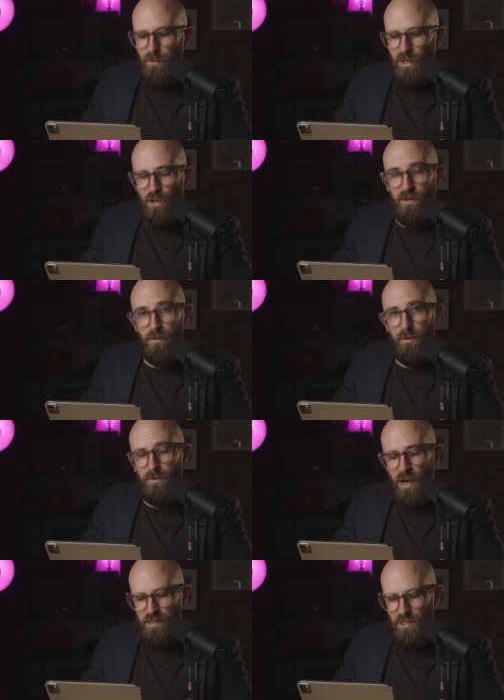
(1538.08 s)
but only from a
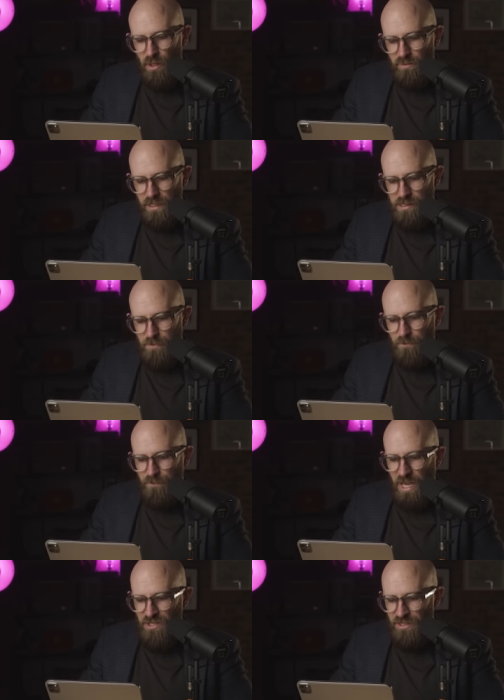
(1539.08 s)
fraction of it.
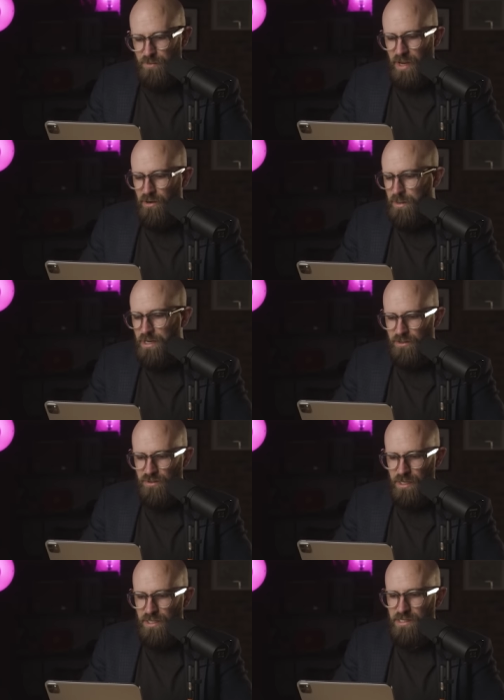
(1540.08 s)
Patients may remain on
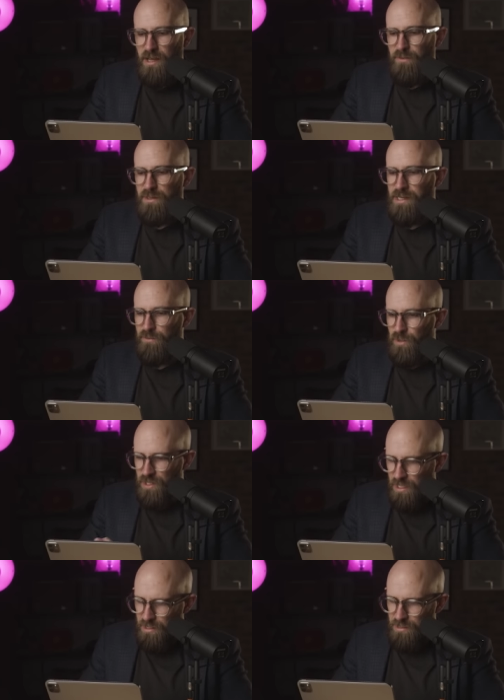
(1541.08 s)
treatment for several
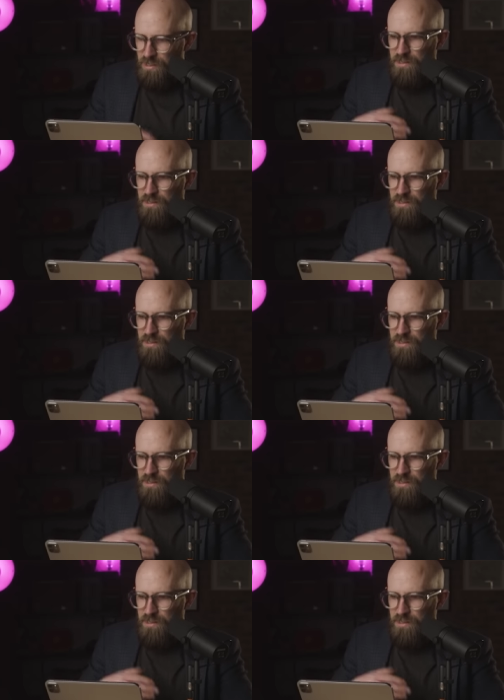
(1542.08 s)
years,